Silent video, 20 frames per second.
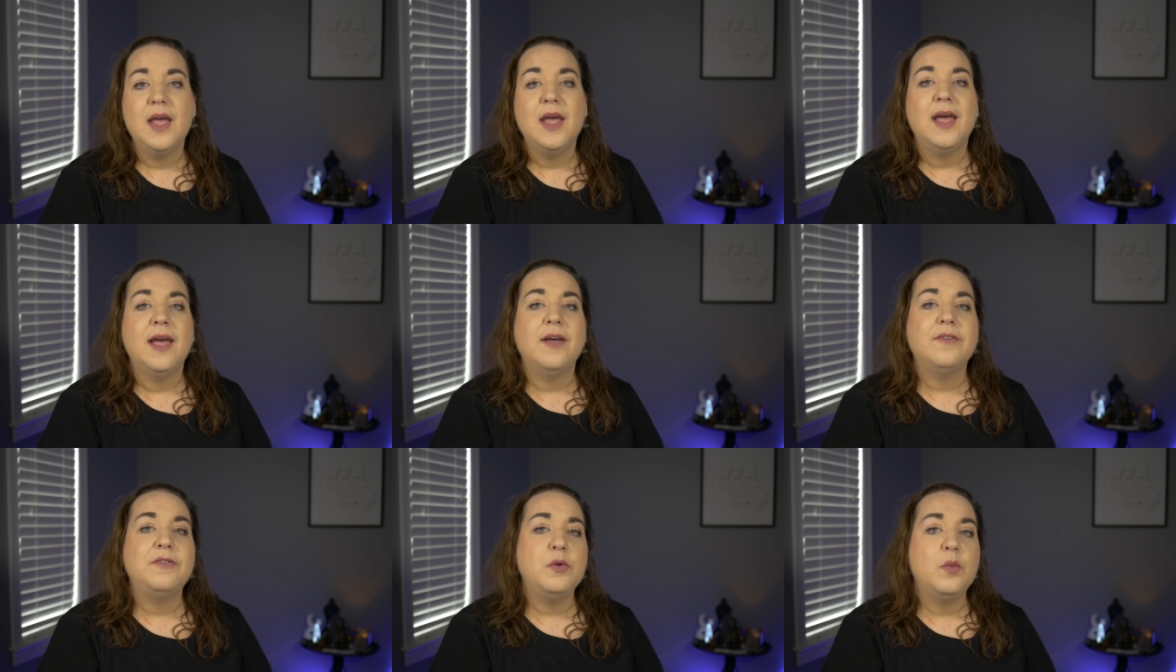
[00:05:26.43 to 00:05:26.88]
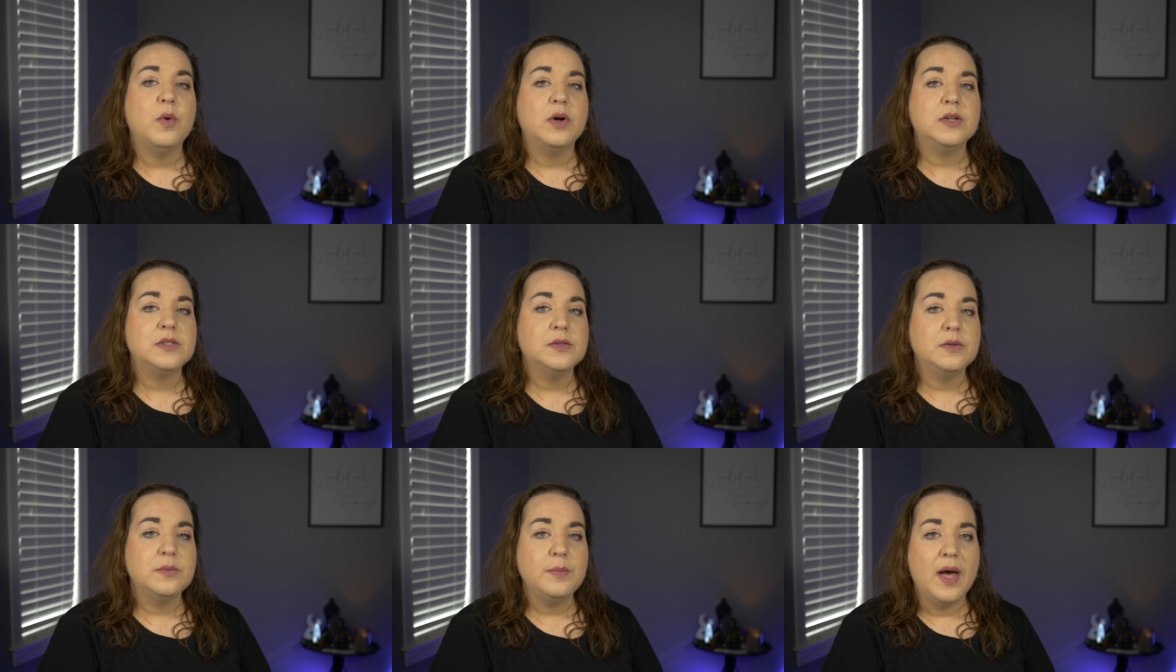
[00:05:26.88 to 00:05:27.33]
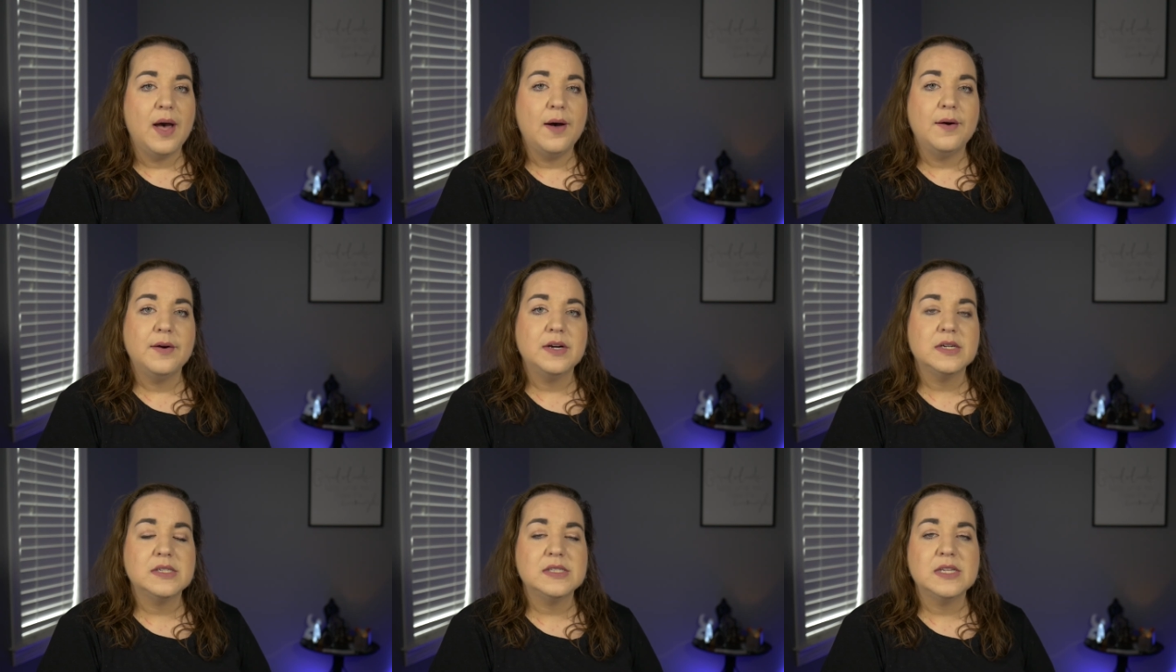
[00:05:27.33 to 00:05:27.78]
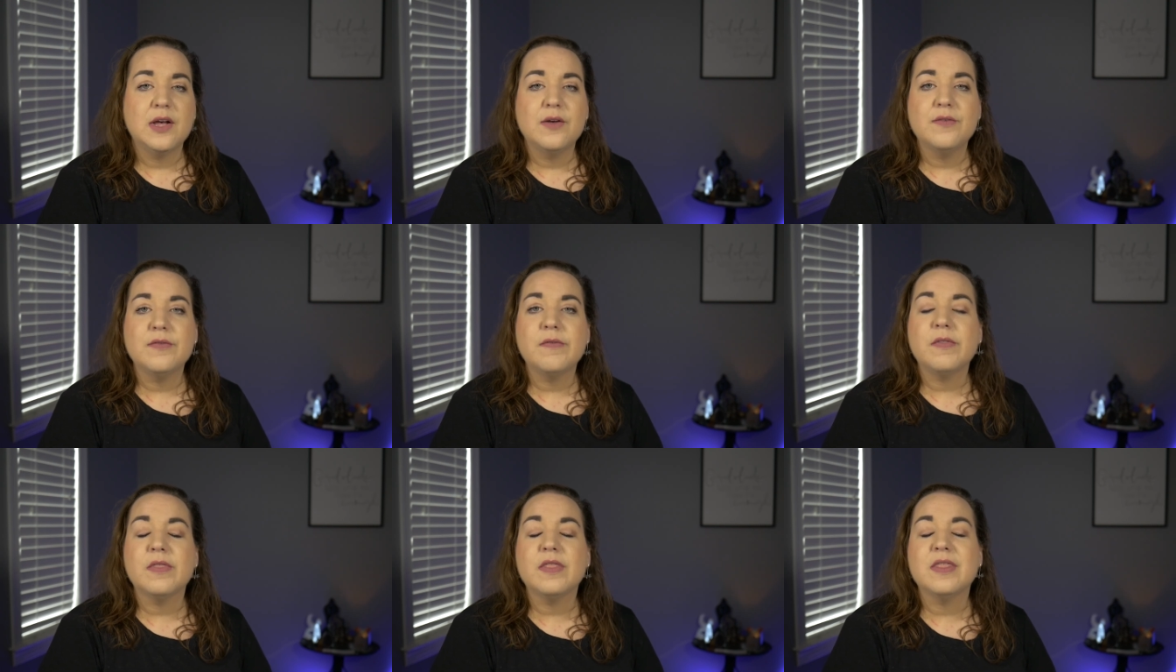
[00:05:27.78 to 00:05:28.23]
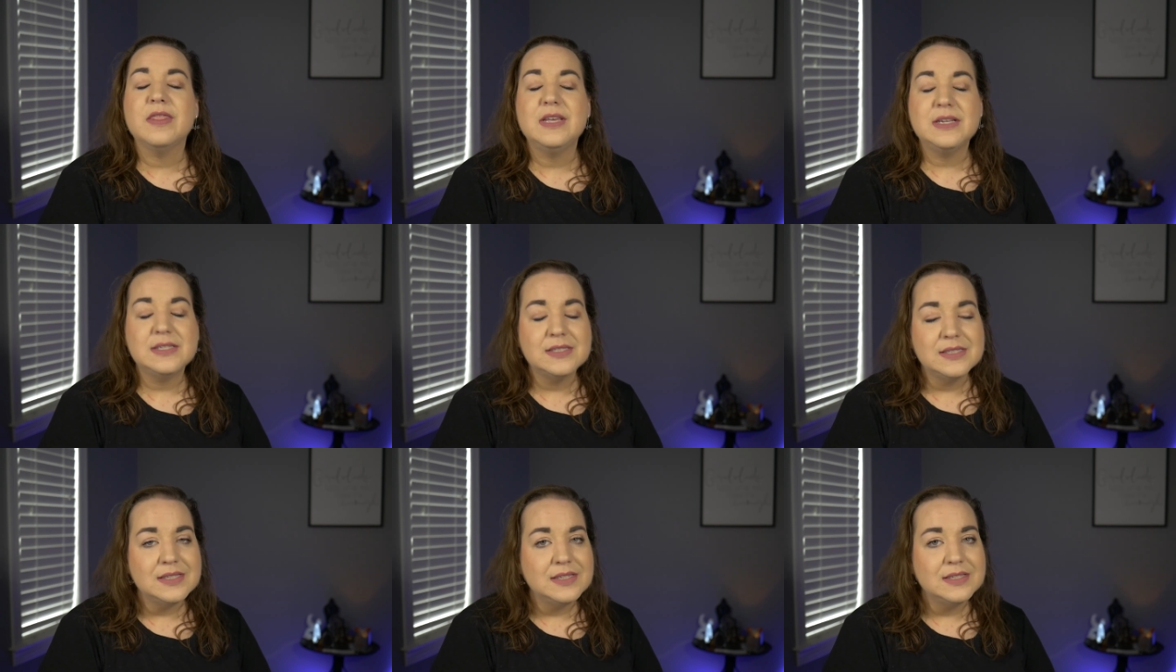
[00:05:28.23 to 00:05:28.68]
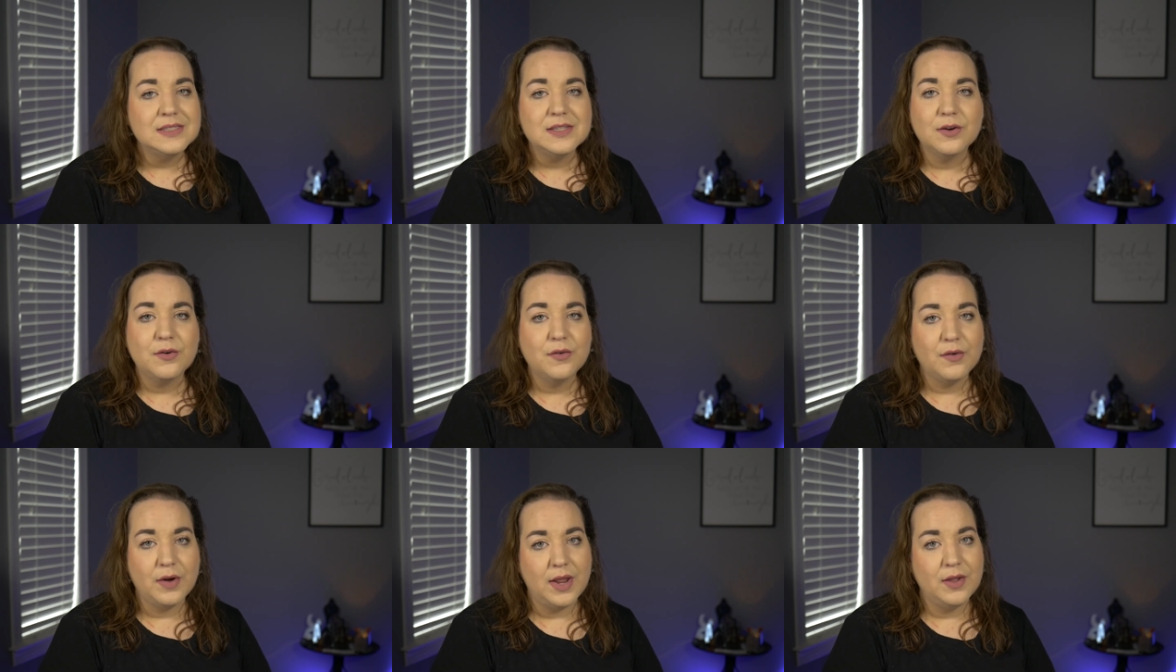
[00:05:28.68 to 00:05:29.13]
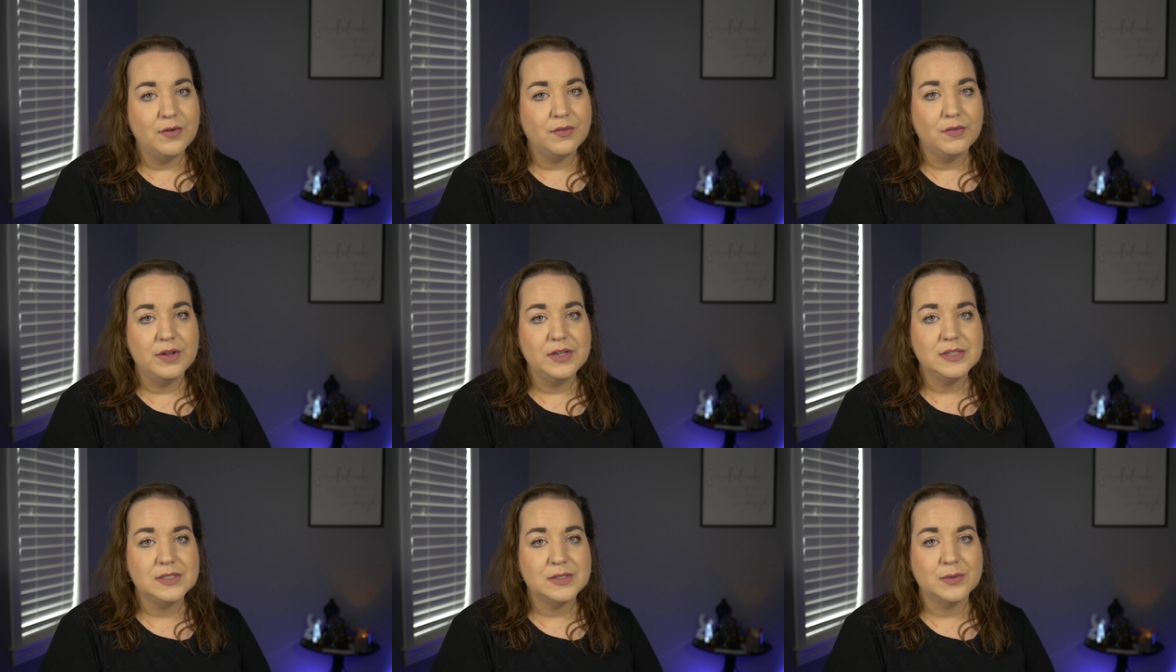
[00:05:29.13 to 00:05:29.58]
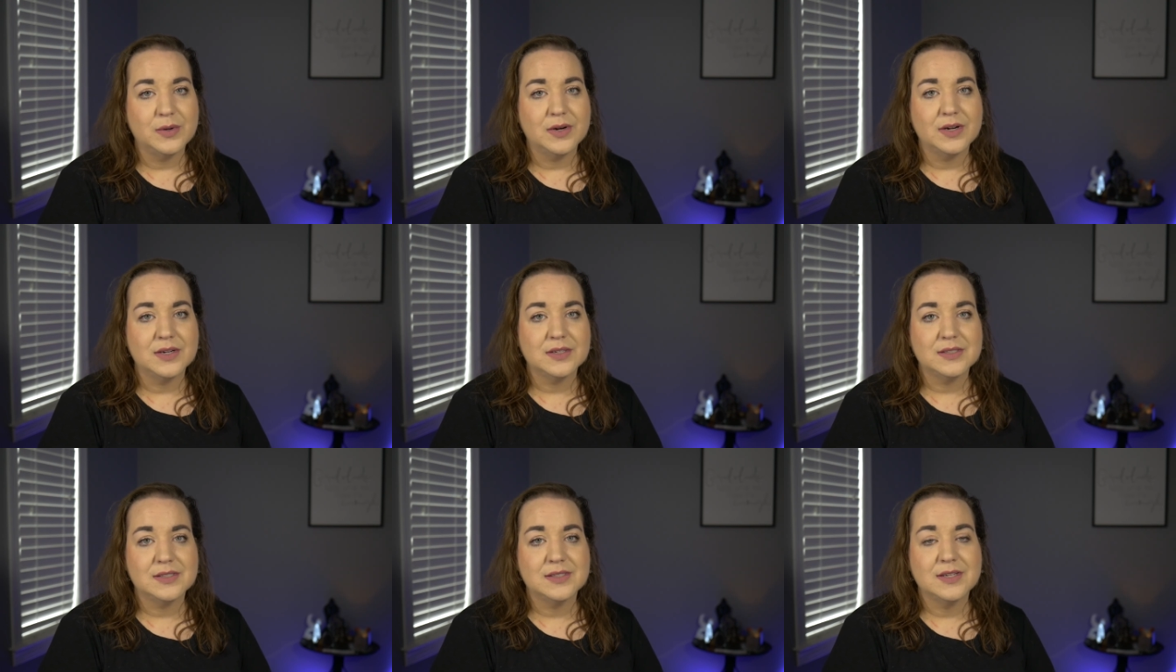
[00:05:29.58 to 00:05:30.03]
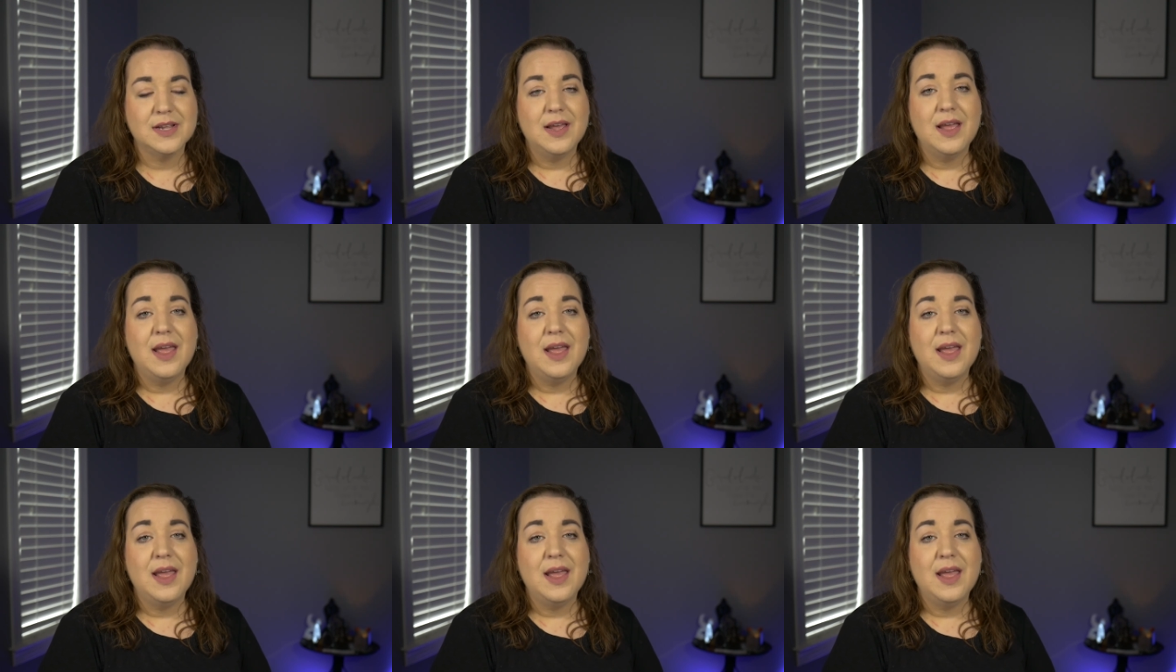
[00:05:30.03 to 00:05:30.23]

If you want to empower yourself, this is a great resource,